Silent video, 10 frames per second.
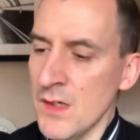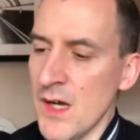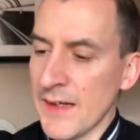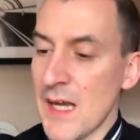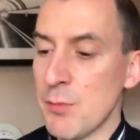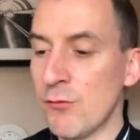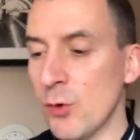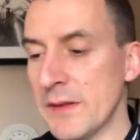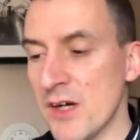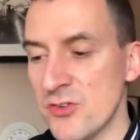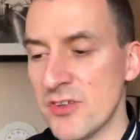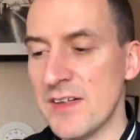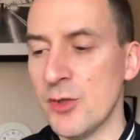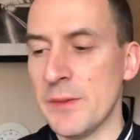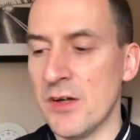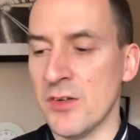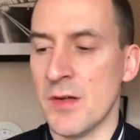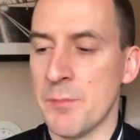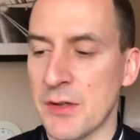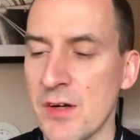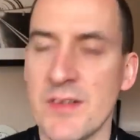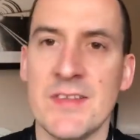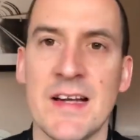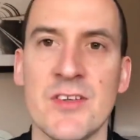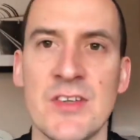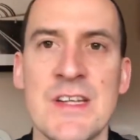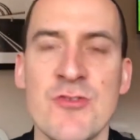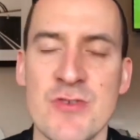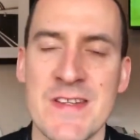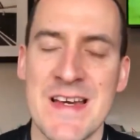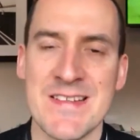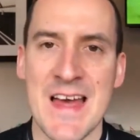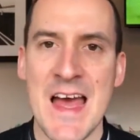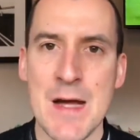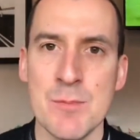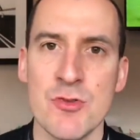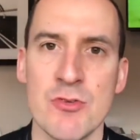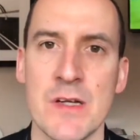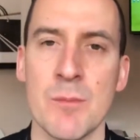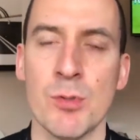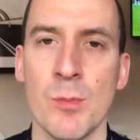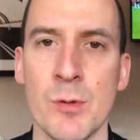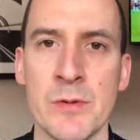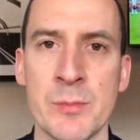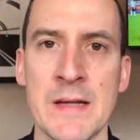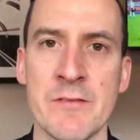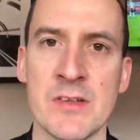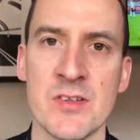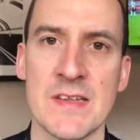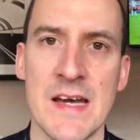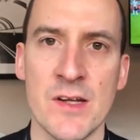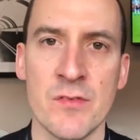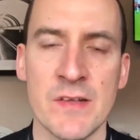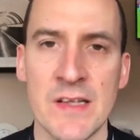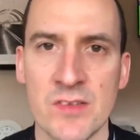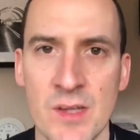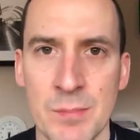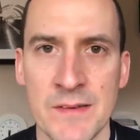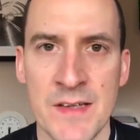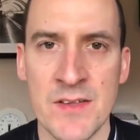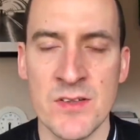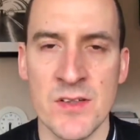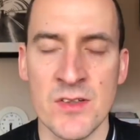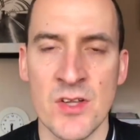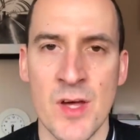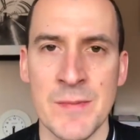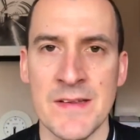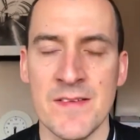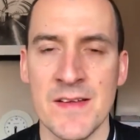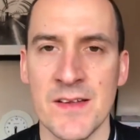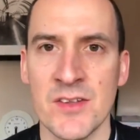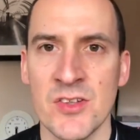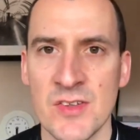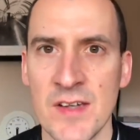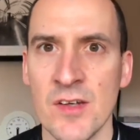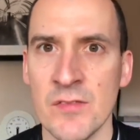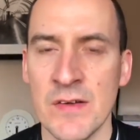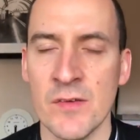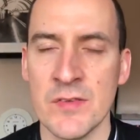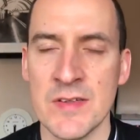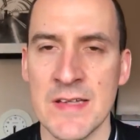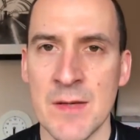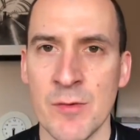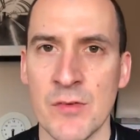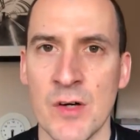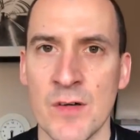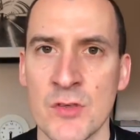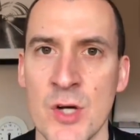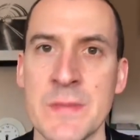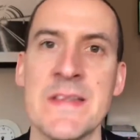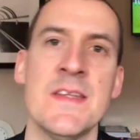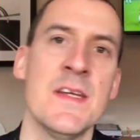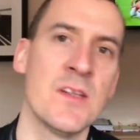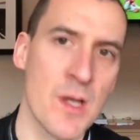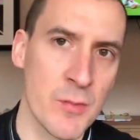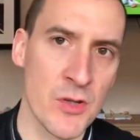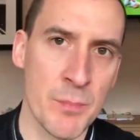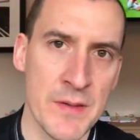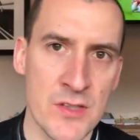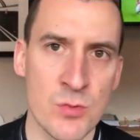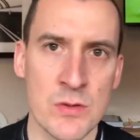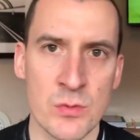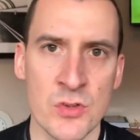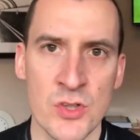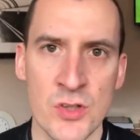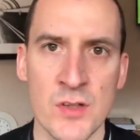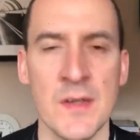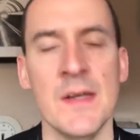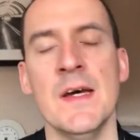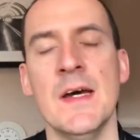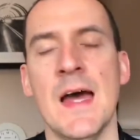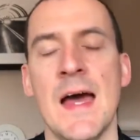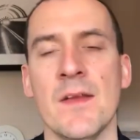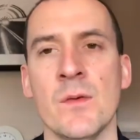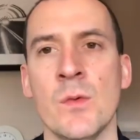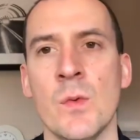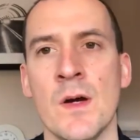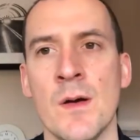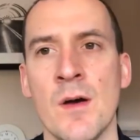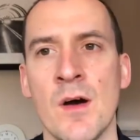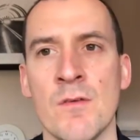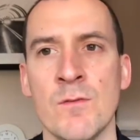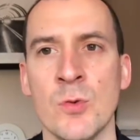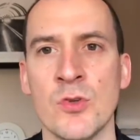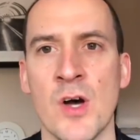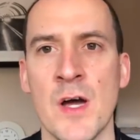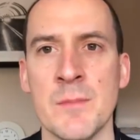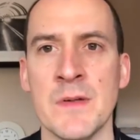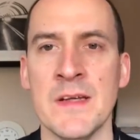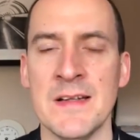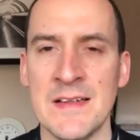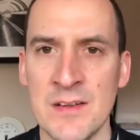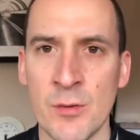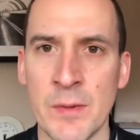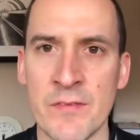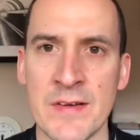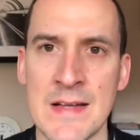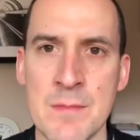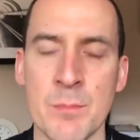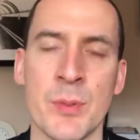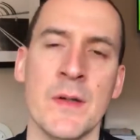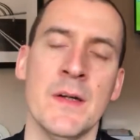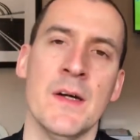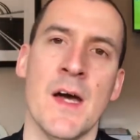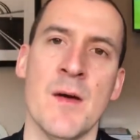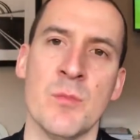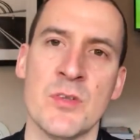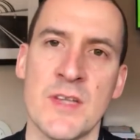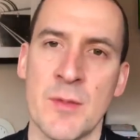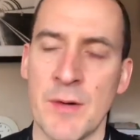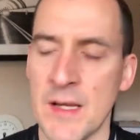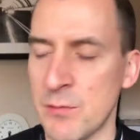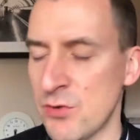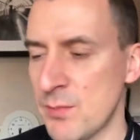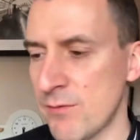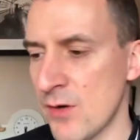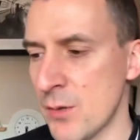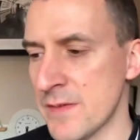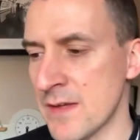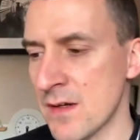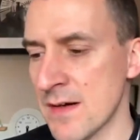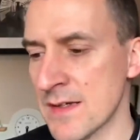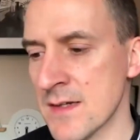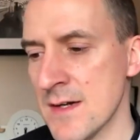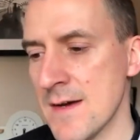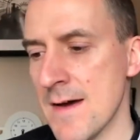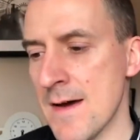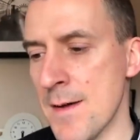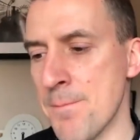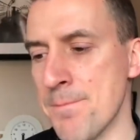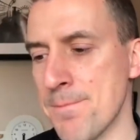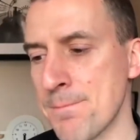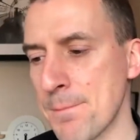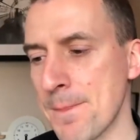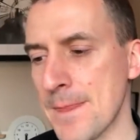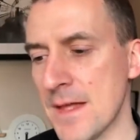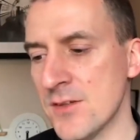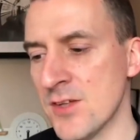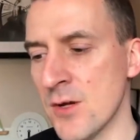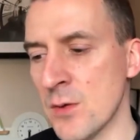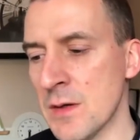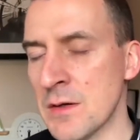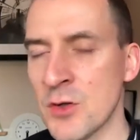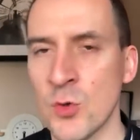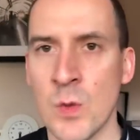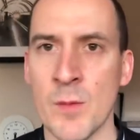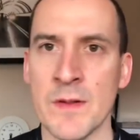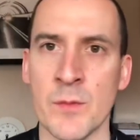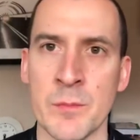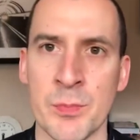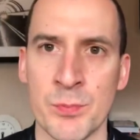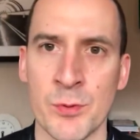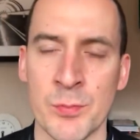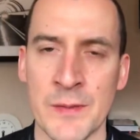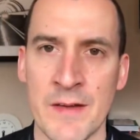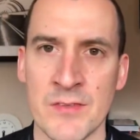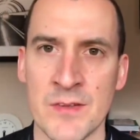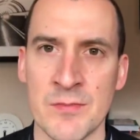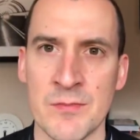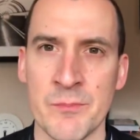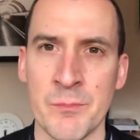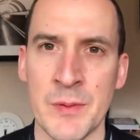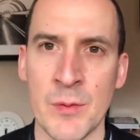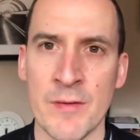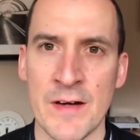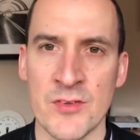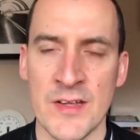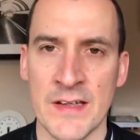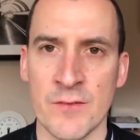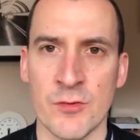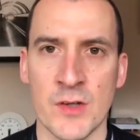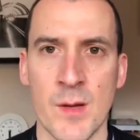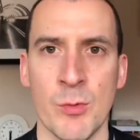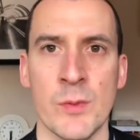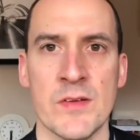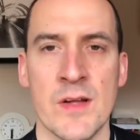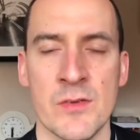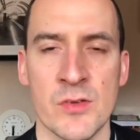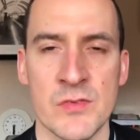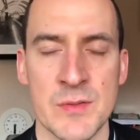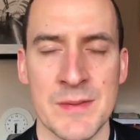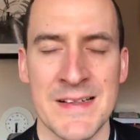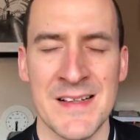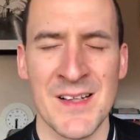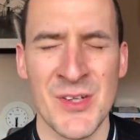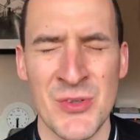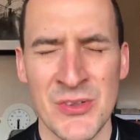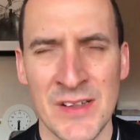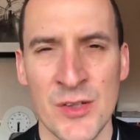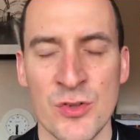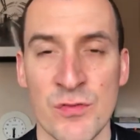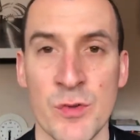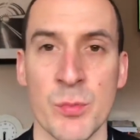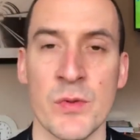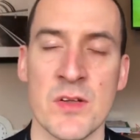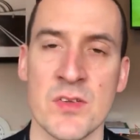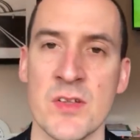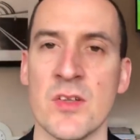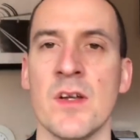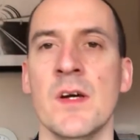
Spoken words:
Okay, before we go, just a little bit on Bukayo Saka's injury. That is a hamstring problem. He'll be having a scan over the next couple of days to determine the extent of it. Obviously, came off at half-time. He did come on the pitch, which was good at the at full time. Little bit of a limp. Was celebrating with Smith-Rowe and the like. So it could well be that we probably have to be without Saka for a couple of weeks now. He's obviously played loads and loads of football this season.